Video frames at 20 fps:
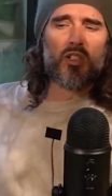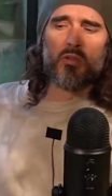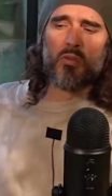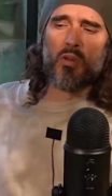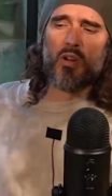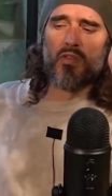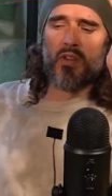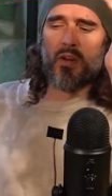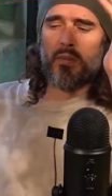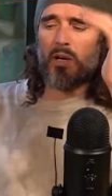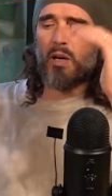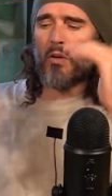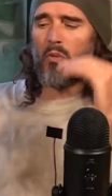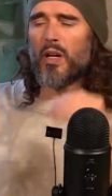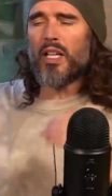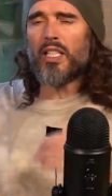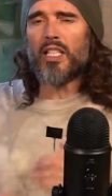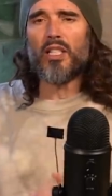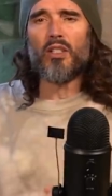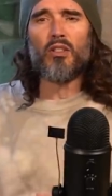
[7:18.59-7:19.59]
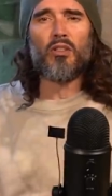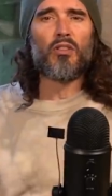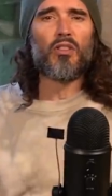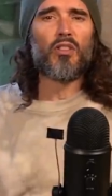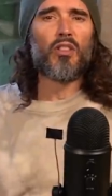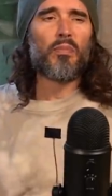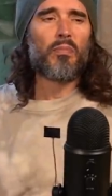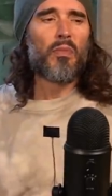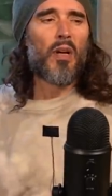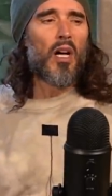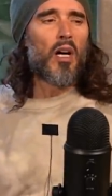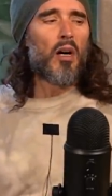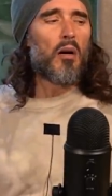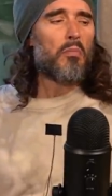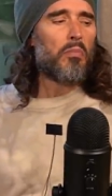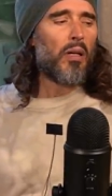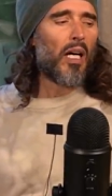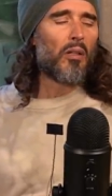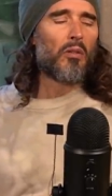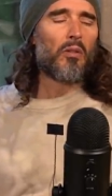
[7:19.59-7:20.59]
Or what if I'm at a wedding or on a
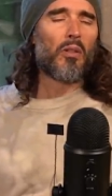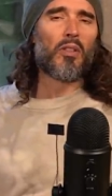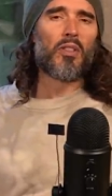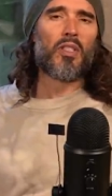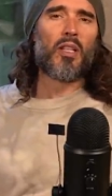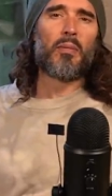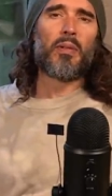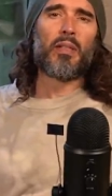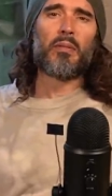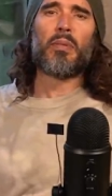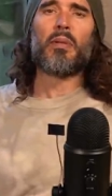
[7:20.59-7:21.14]
boat or something?